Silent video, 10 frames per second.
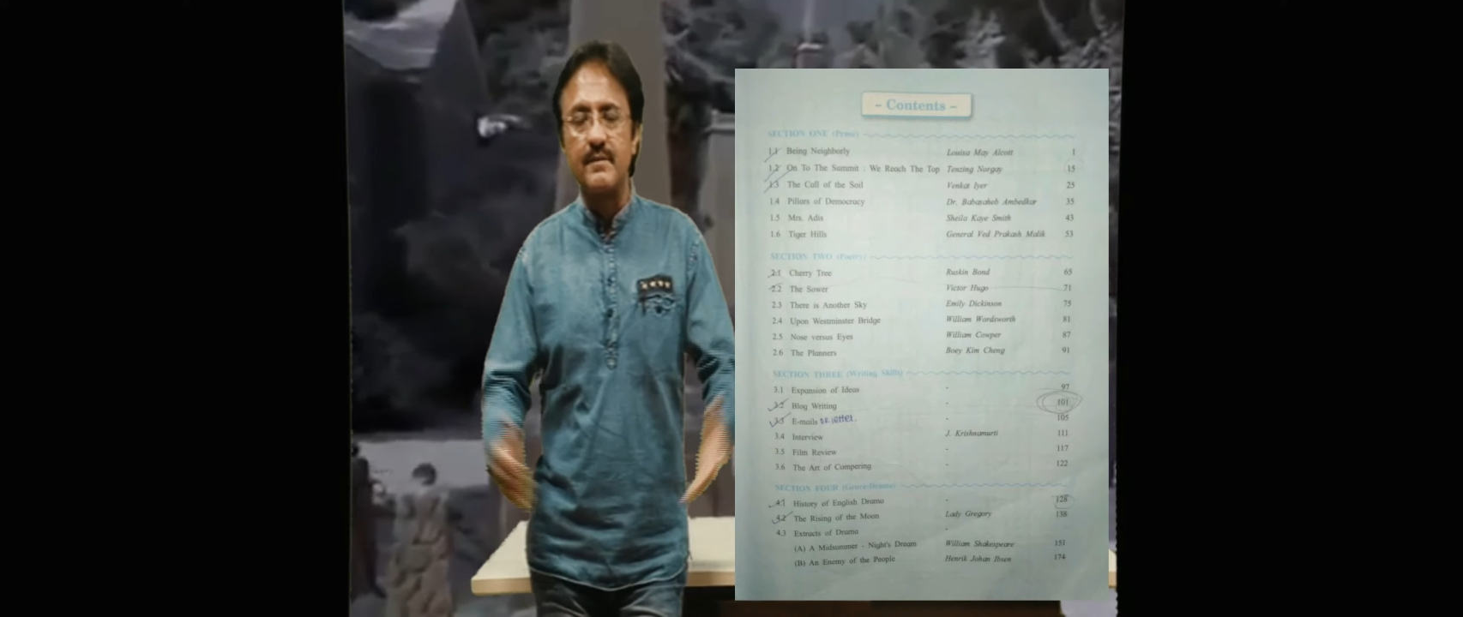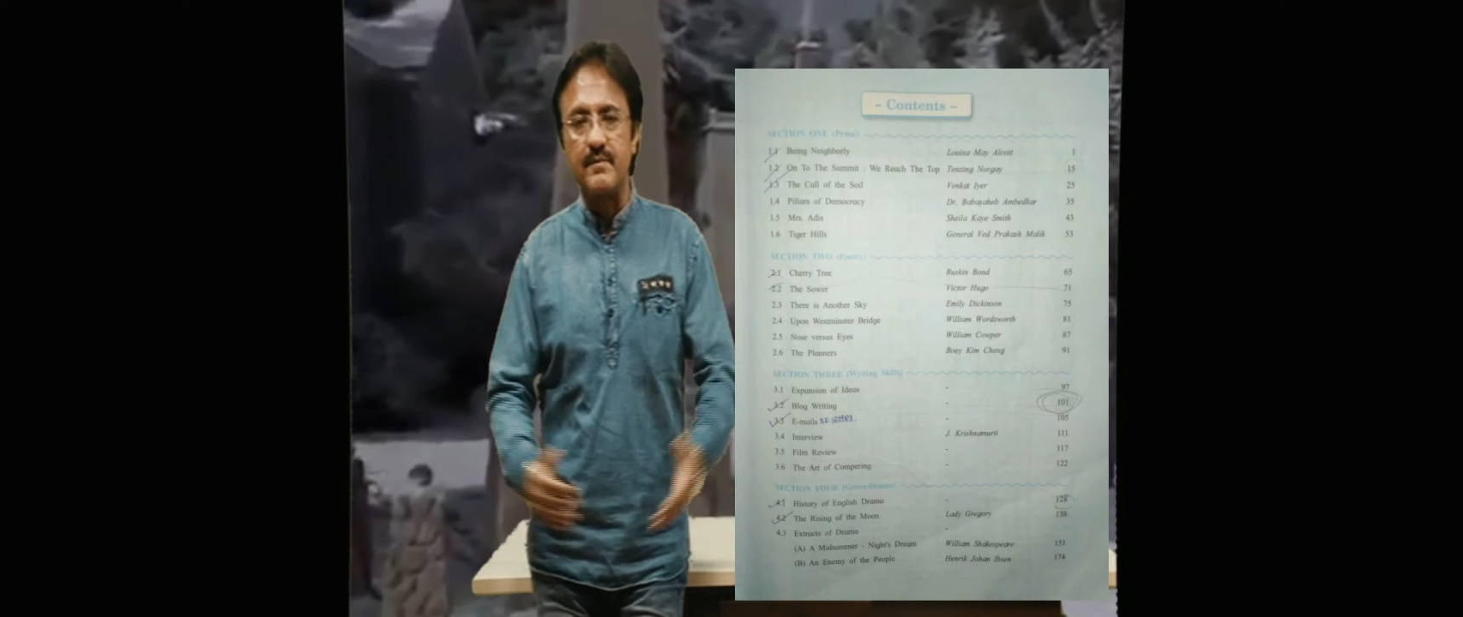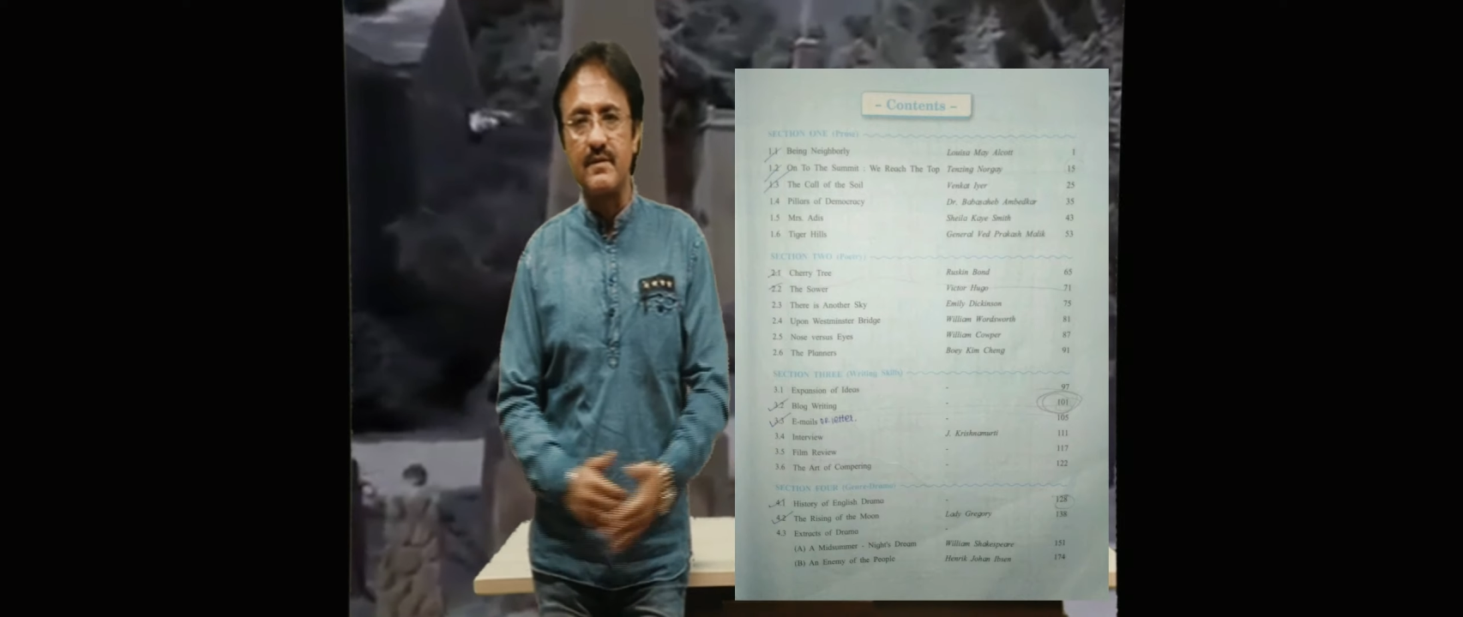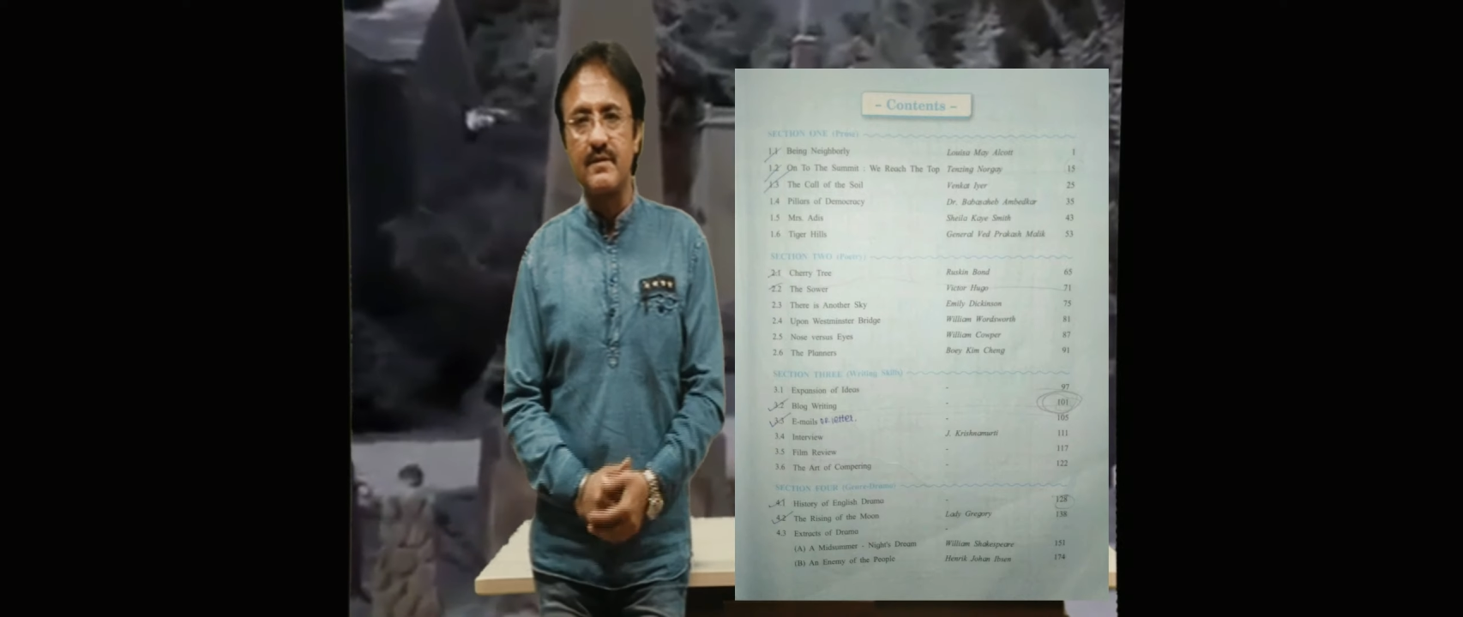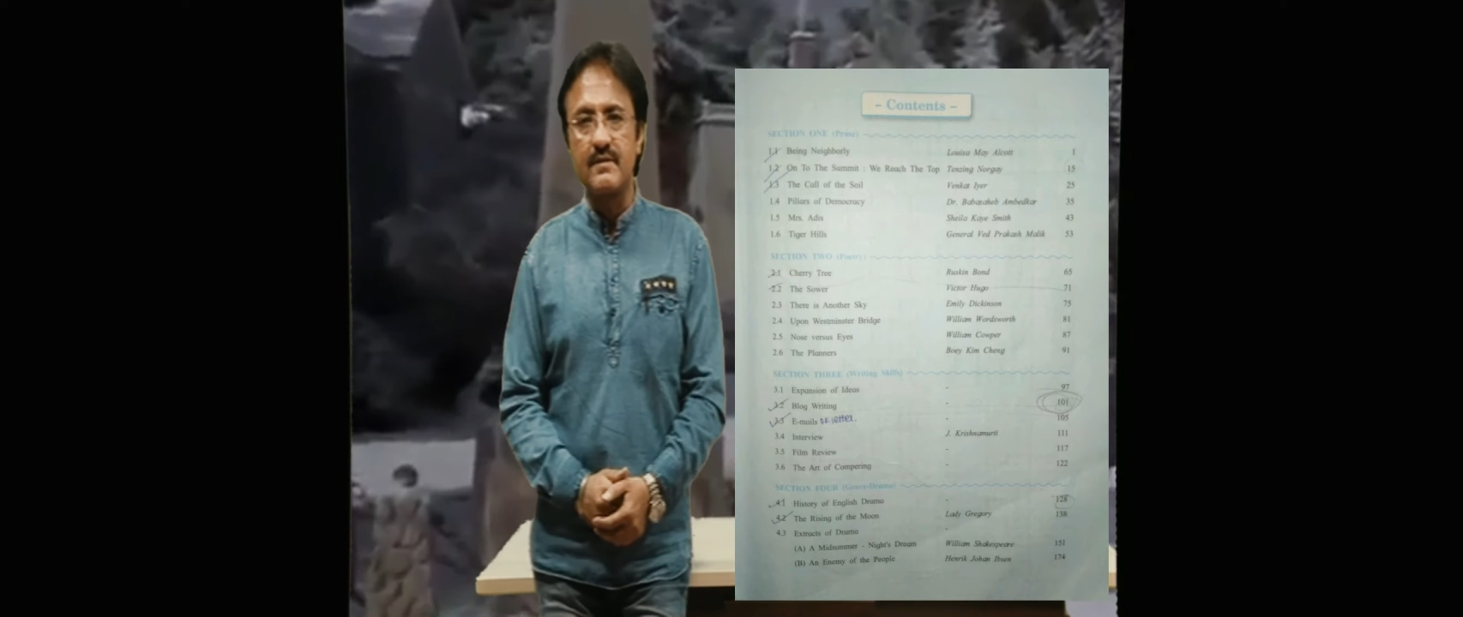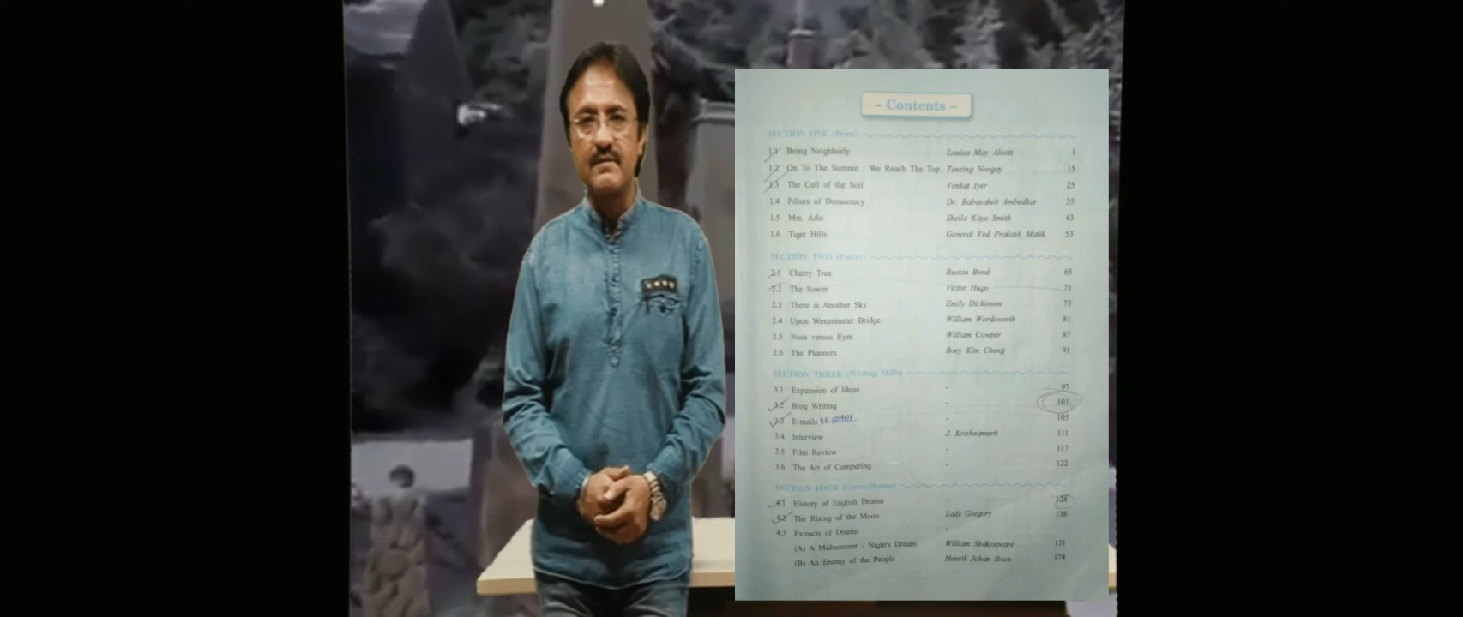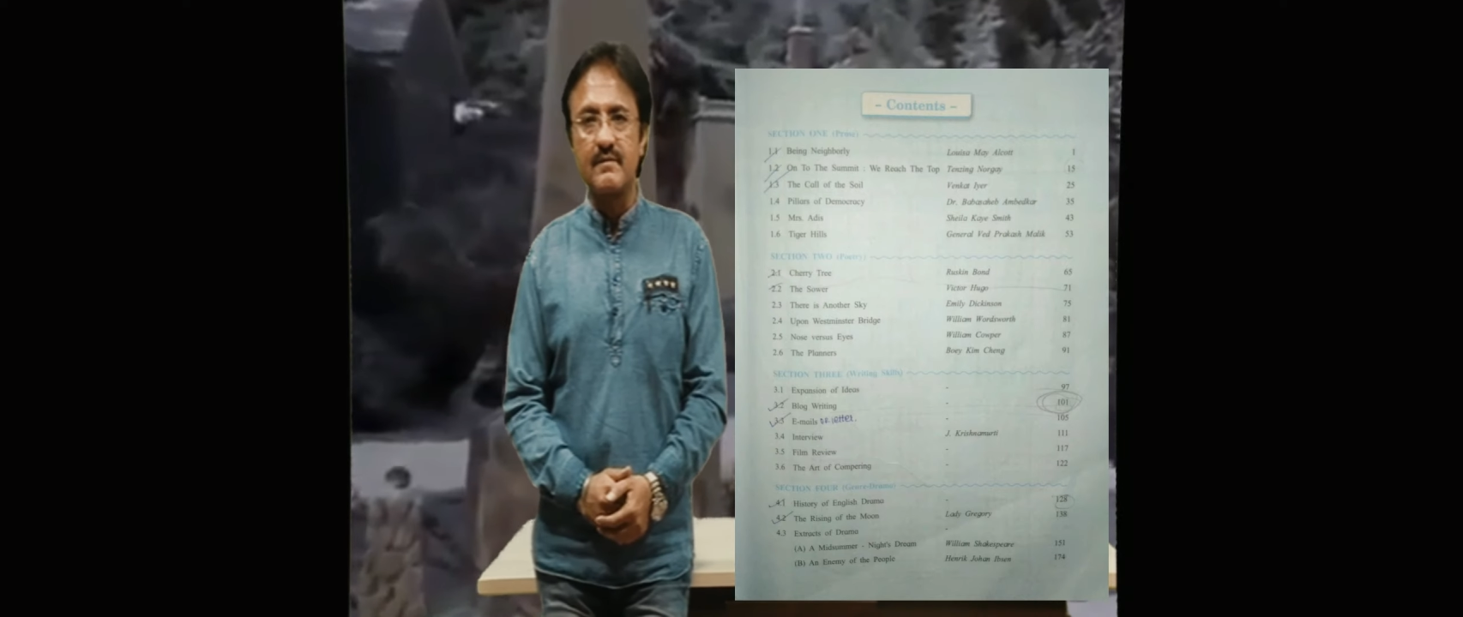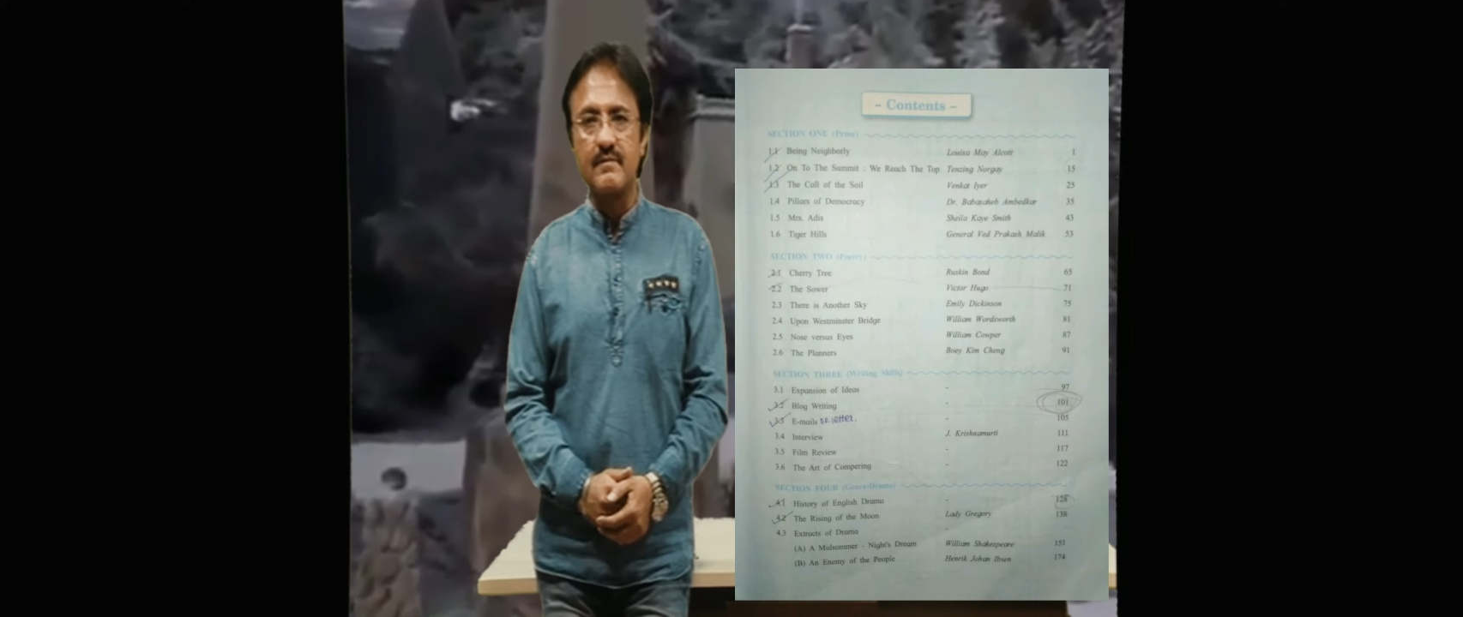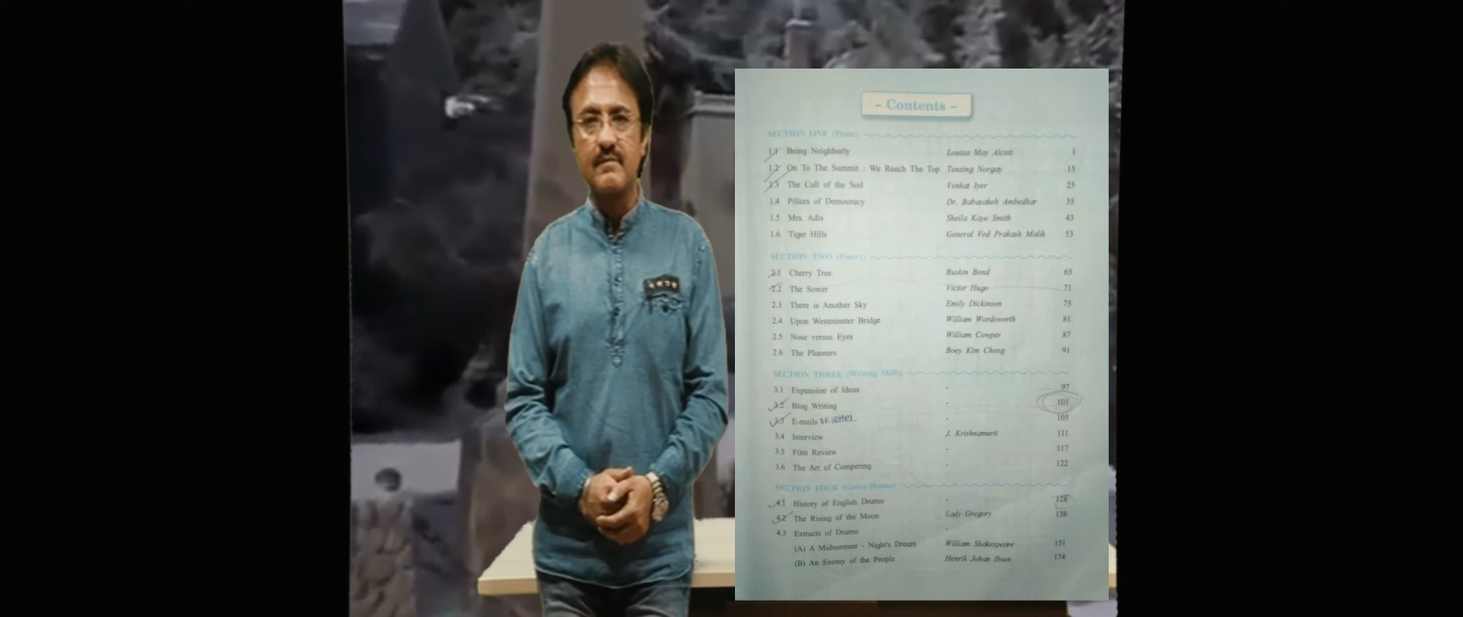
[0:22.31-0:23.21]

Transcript: about dreams,